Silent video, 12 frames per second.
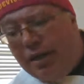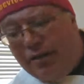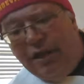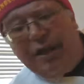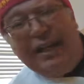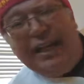
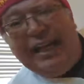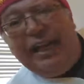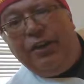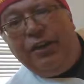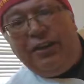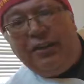Not going to get
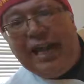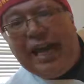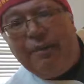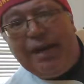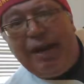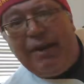into it today,
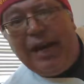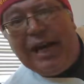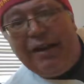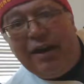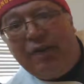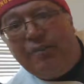but how I
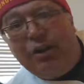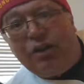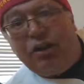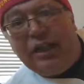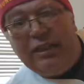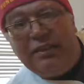have Bill
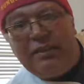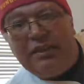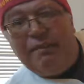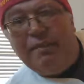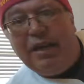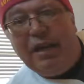Clinton
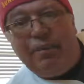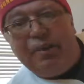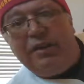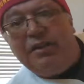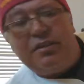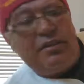set me up with
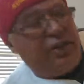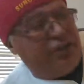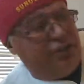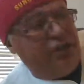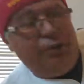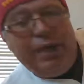this
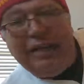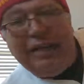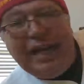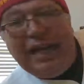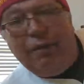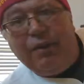two-way
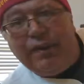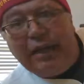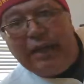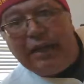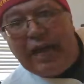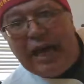thing with
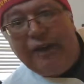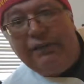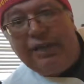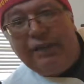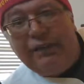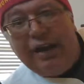any live
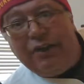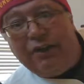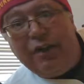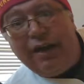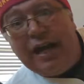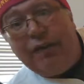TV. I'd
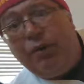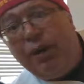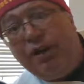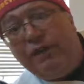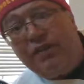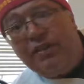rather have one
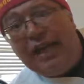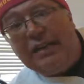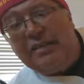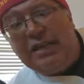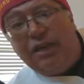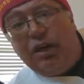of them because
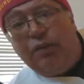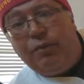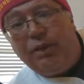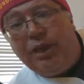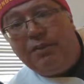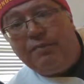Lancito
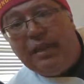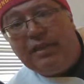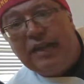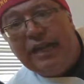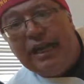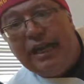used me as
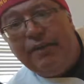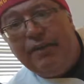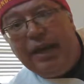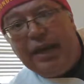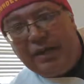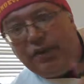a guinea
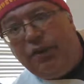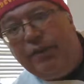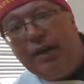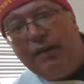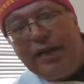pig. I told you about